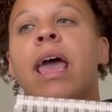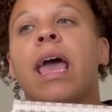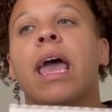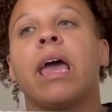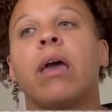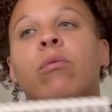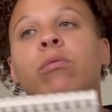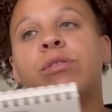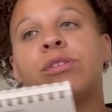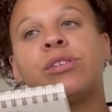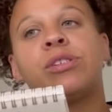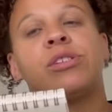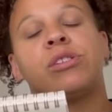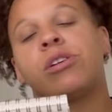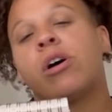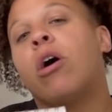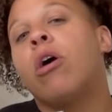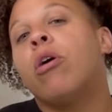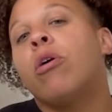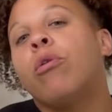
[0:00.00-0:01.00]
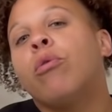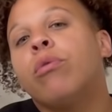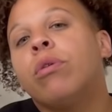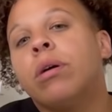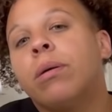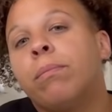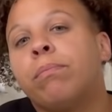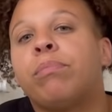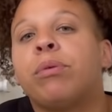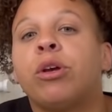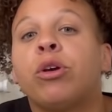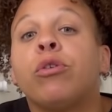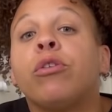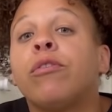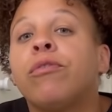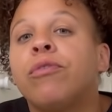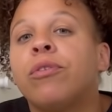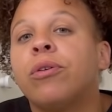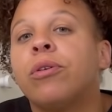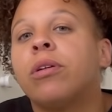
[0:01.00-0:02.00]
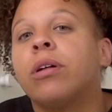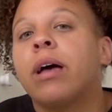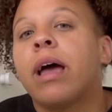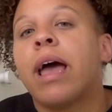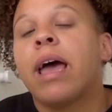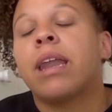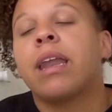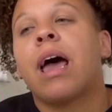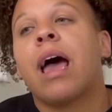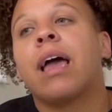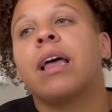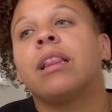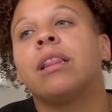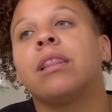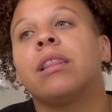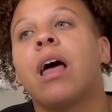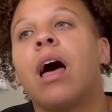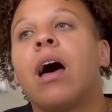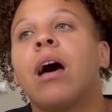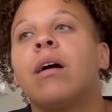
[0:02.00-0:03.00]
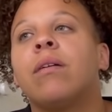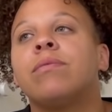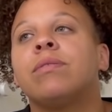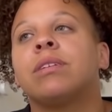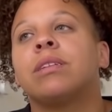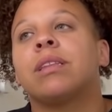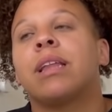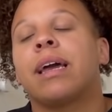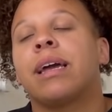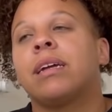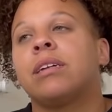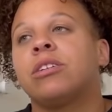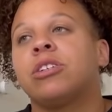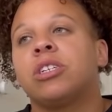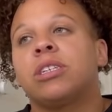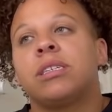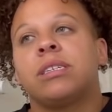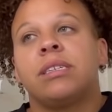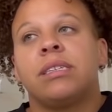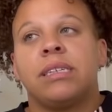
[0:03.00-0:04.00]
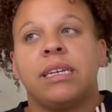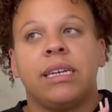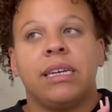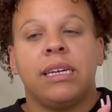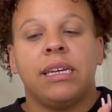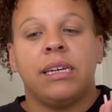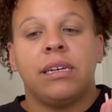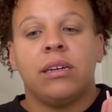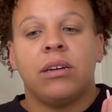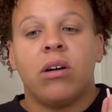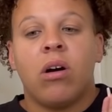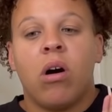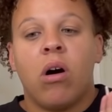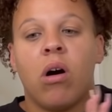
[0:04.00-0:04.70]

it was so beautiful and I loved like just seeing